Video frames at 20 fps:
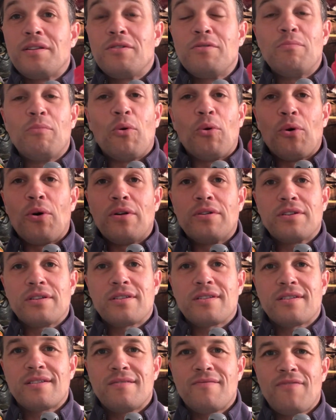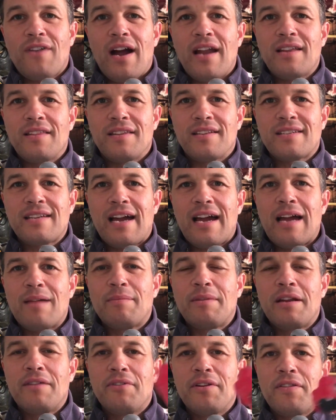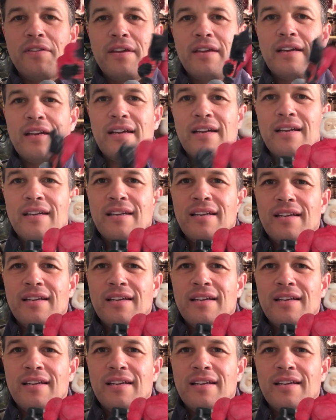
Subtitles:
to do more, just finding the time and everything.